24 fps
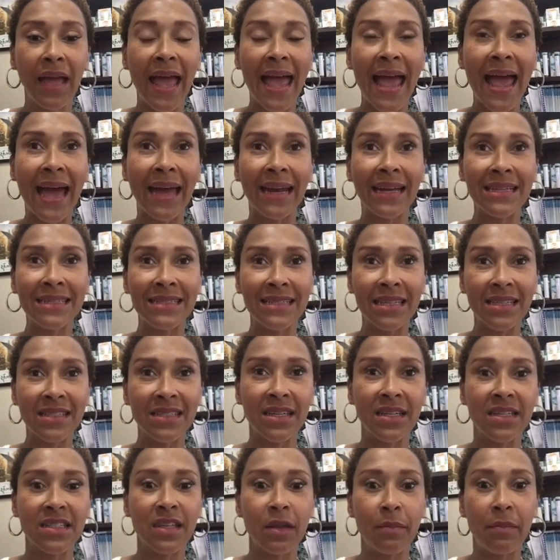at a
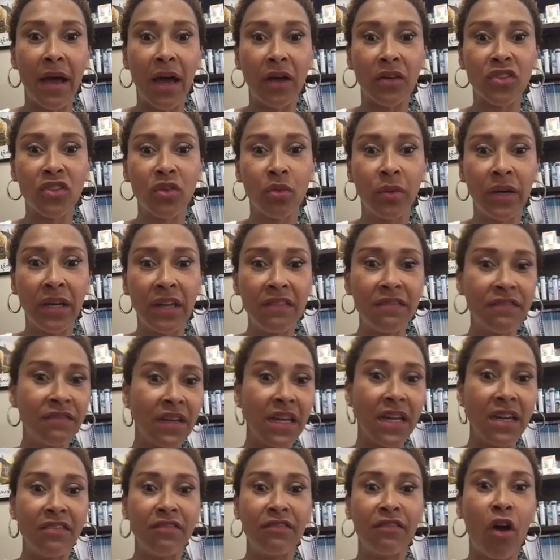distance about 20
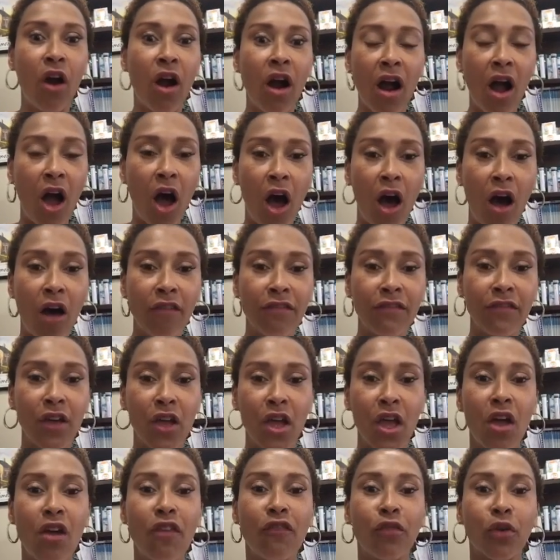feet far off
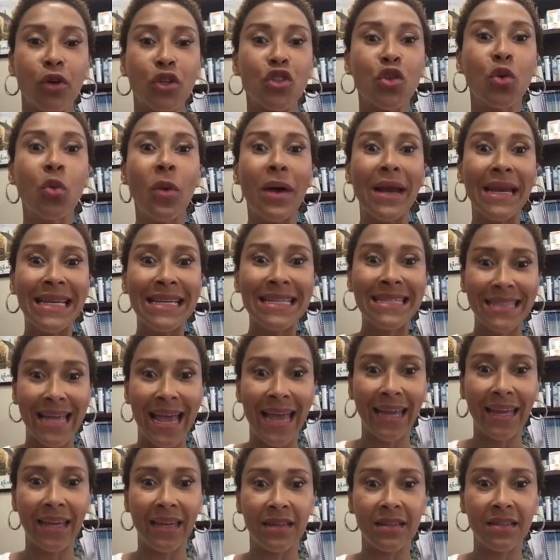for 20
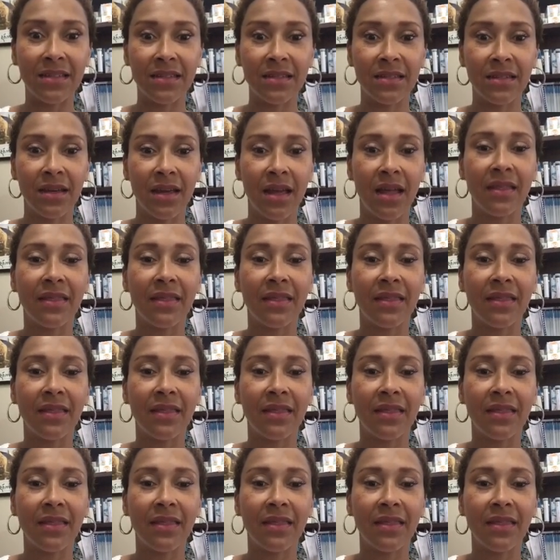seconds.